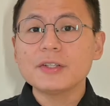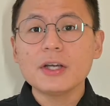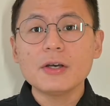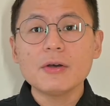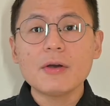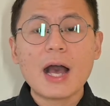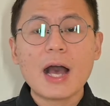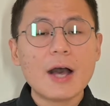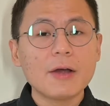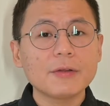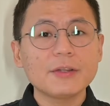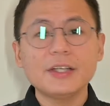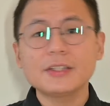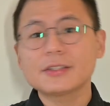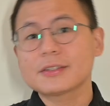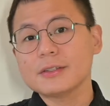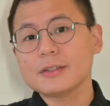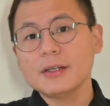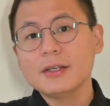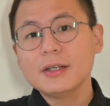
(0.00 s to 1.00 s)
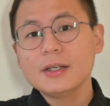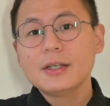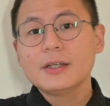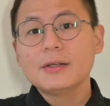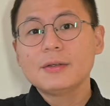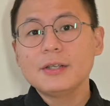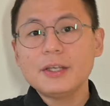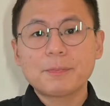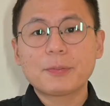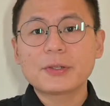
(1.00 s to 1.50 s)
know how these
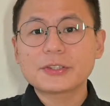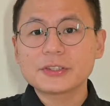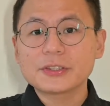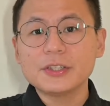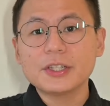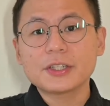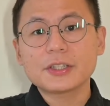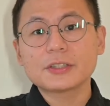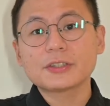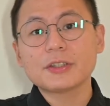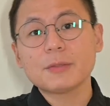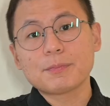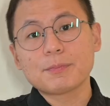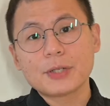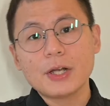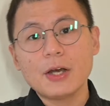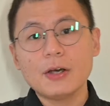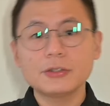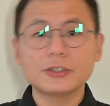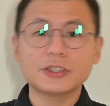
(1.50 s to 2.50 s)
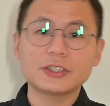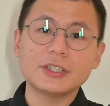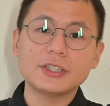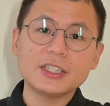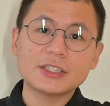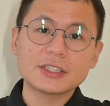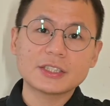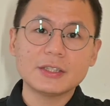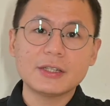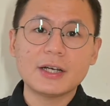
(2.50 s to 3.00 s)
impersonators approach
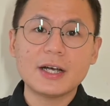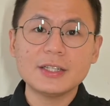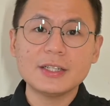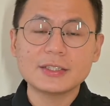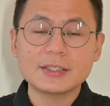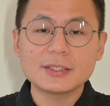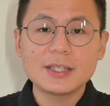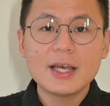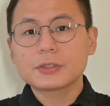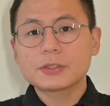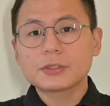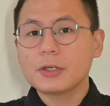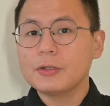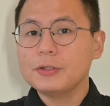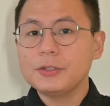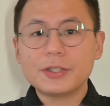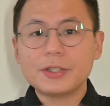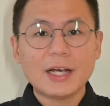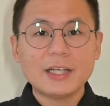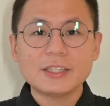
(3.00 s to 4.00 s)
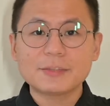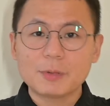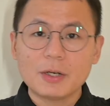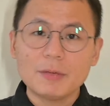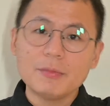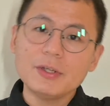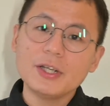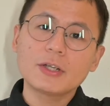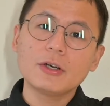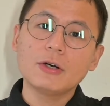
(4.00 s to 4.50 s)
these clients. So you guys
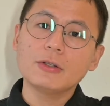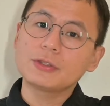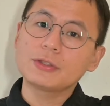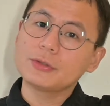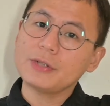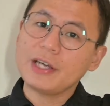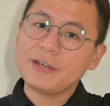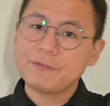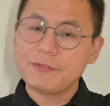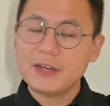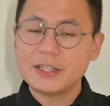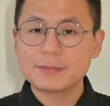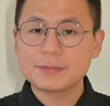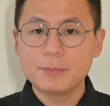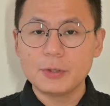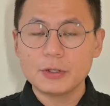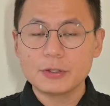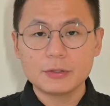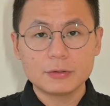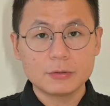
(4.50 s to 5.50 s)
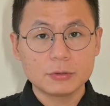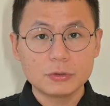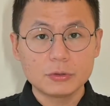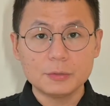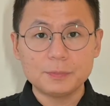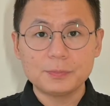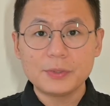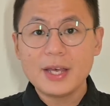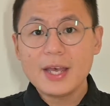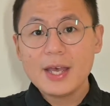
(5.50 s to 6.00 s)
probably go to a Facebook
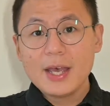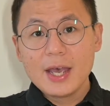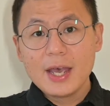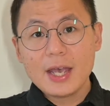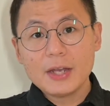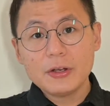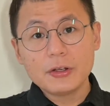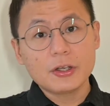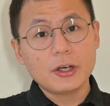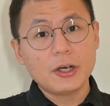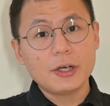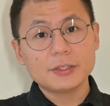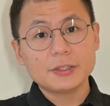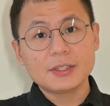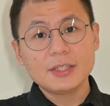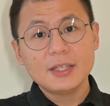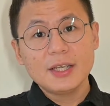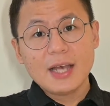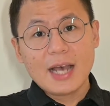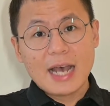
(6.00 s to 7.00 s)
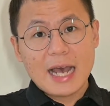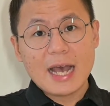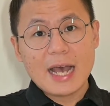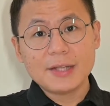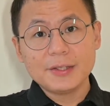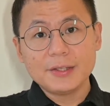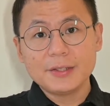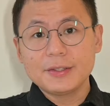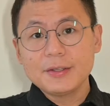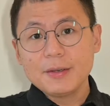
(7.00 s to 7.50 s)
group and you got
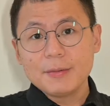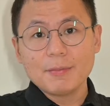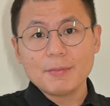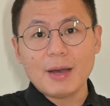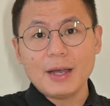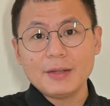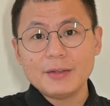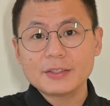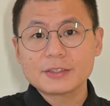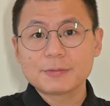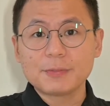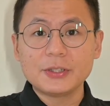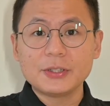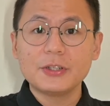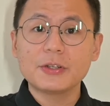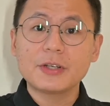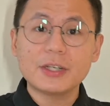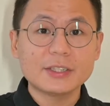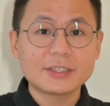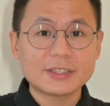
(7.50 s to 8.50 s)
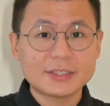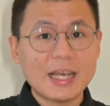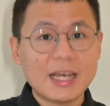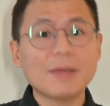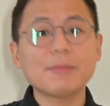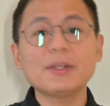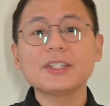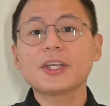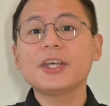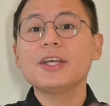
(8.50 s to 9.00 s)
added by this particular
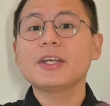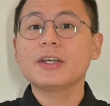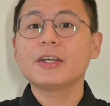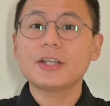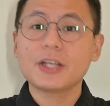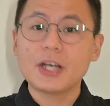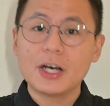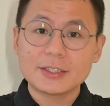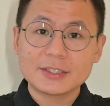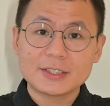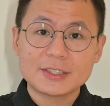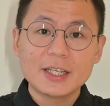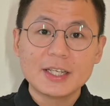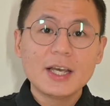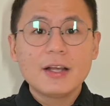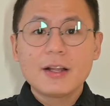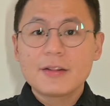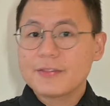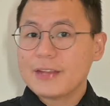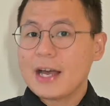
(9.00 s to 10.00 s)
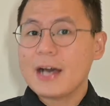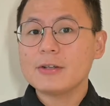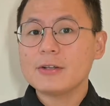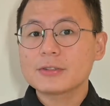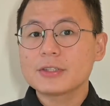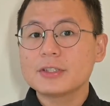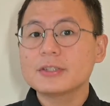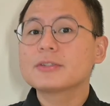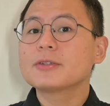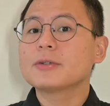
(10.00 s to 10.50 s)
scammer. He got
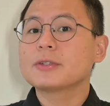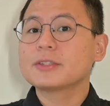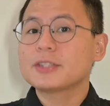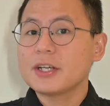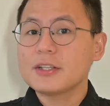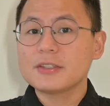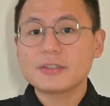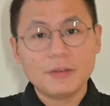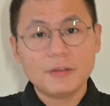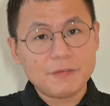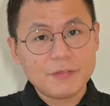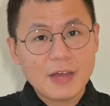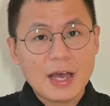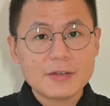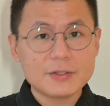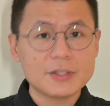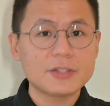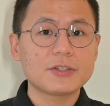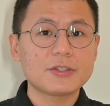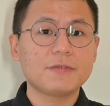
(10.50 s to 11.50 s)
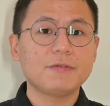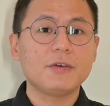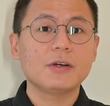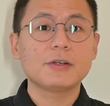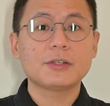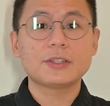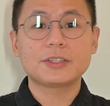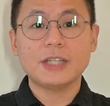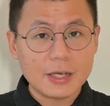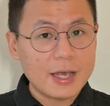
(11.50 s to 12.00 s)
thousands or tens of thousands of
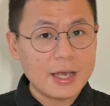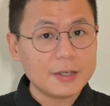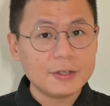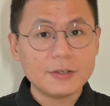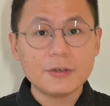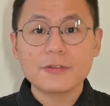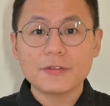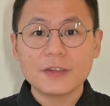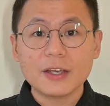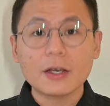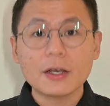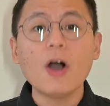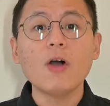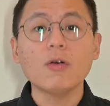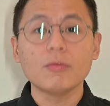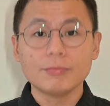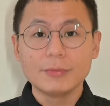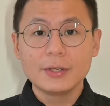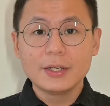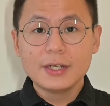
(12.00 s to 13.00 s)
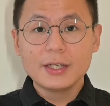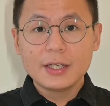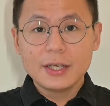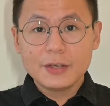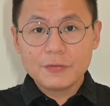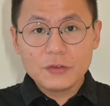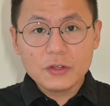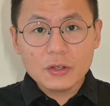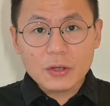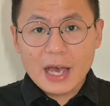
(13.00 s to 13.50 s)
followers, and you think, oh,
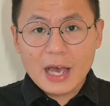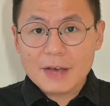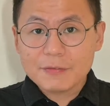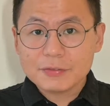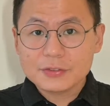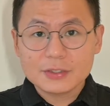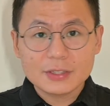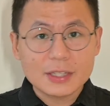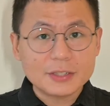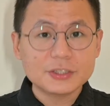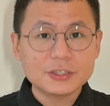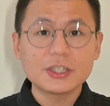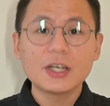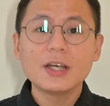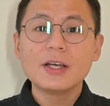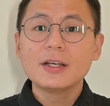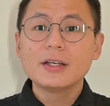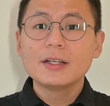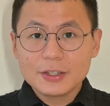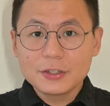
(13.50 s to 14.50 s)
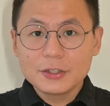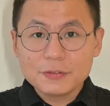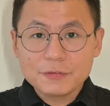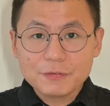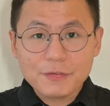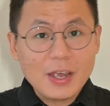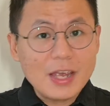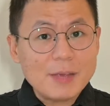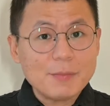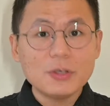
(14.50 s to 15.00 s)
if you have such good
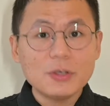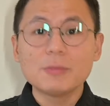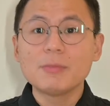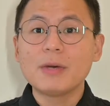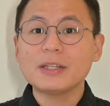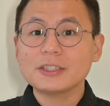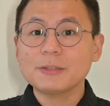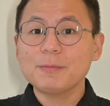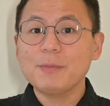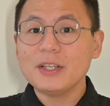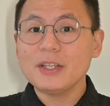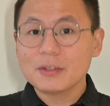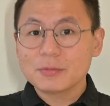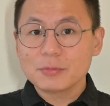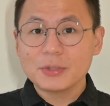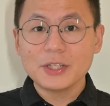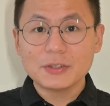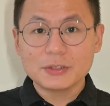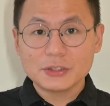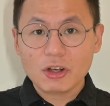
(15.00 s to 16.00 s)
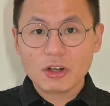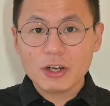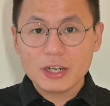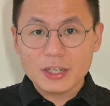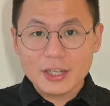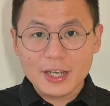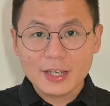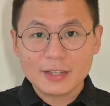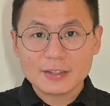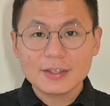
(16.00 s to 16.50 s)
fame, you must be the real Charlie
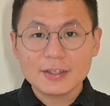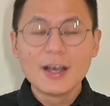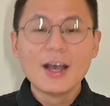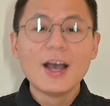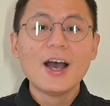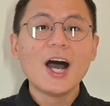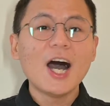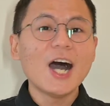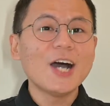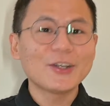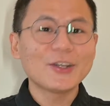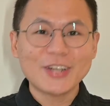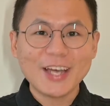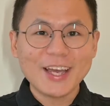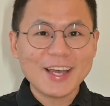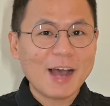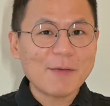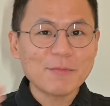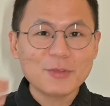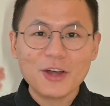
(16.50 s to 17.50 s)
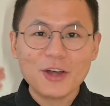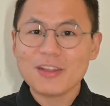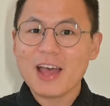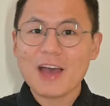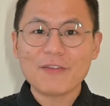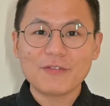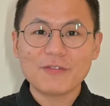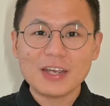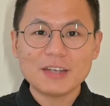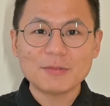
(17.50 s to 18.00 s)
Lin. Okay, I'm not
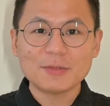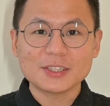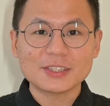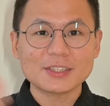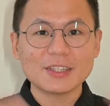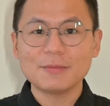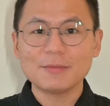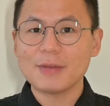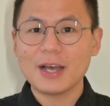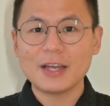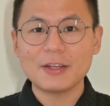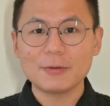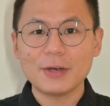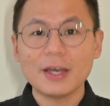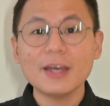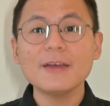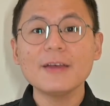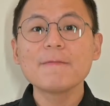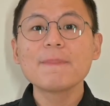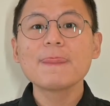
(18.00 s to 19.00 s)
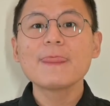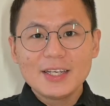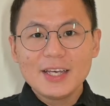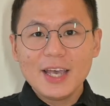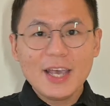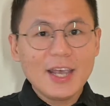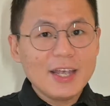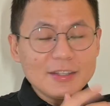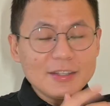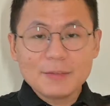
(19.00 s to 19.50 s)
that famous, by the way.
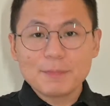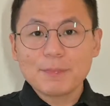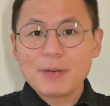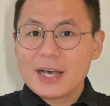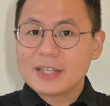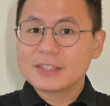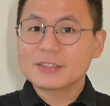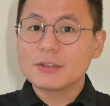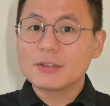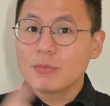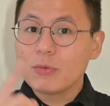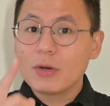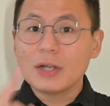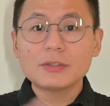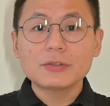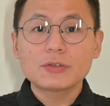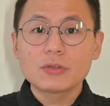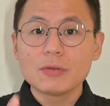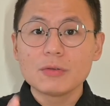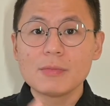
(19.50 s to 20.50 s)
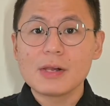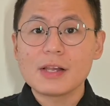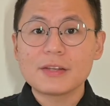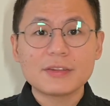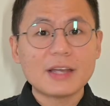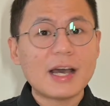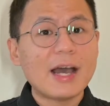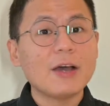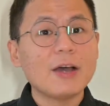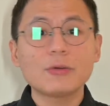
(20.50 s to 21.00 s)
In the past 1 to 2
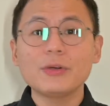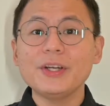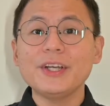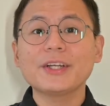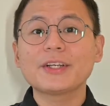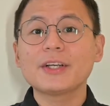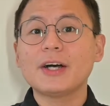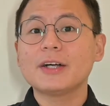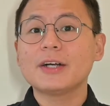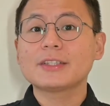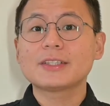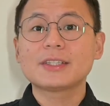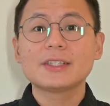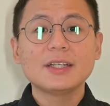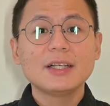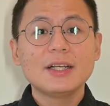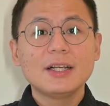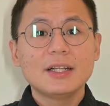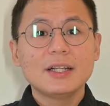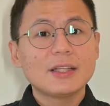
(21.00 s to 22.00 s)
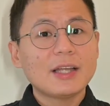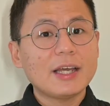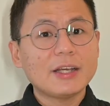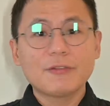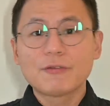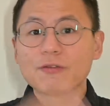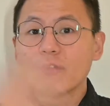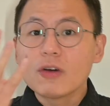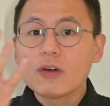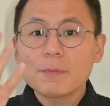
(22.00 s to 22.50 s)
months, I already got like
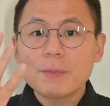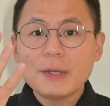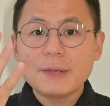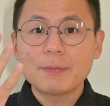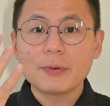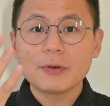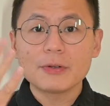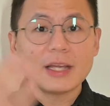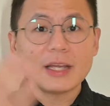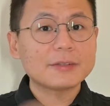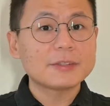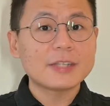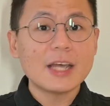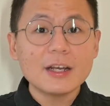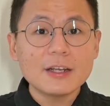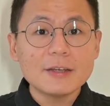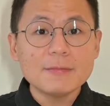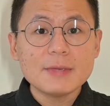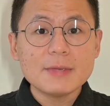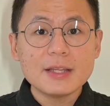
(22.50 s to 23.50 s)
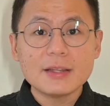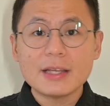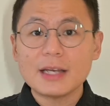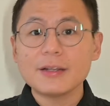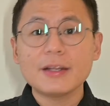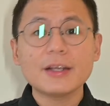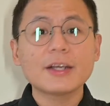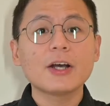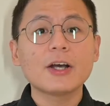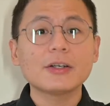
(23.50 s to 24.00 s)
4 people that are telling me that
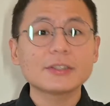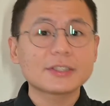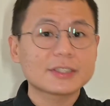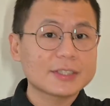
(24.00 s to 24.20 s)
they got